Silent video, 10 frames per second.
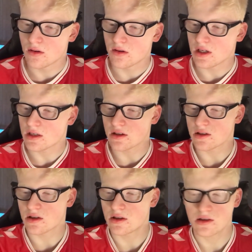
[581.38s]

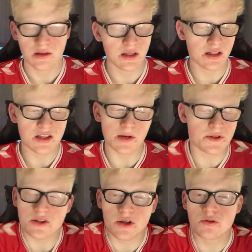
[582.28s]
And the
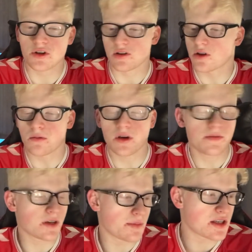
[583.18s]
substitutions, don't
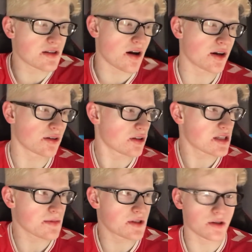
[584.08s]
even get me started on the
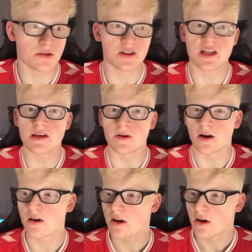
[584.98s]
substitutions either.
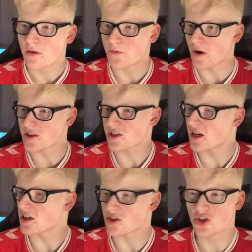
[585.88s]
First
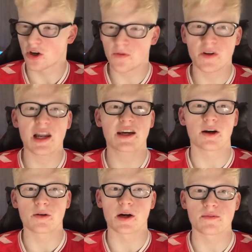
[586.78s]
change, Jonathan
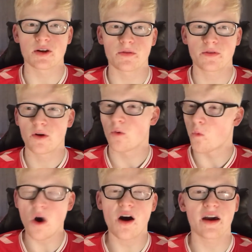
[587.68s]
Lecco comes off.
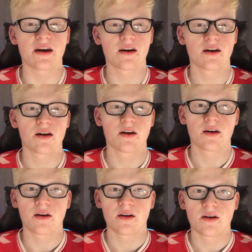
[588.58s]
Why?
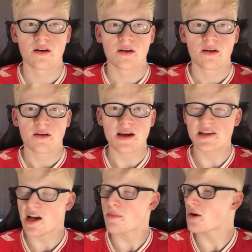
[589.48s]
He's
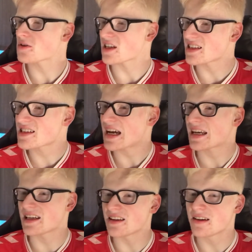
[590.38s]
our most
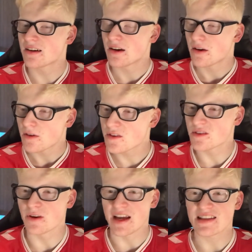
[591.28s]
attacking
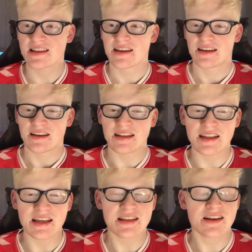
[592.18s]
threat in
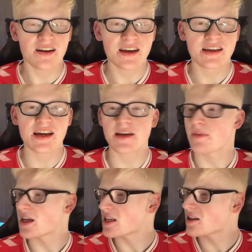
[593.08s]
the entire game,
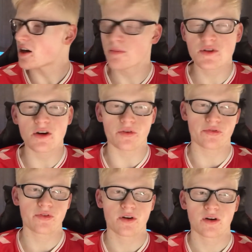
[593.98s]
and he comes off.